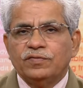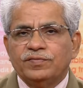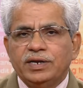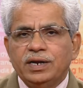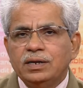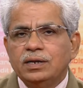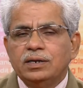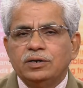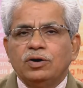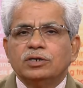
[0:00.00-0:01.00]
the
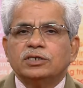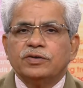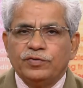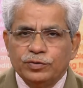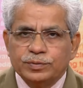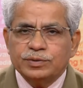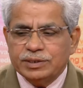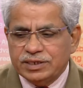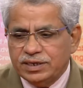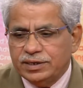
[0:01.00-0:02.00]
toxic fumes
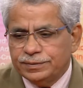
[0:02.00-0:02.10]
basically.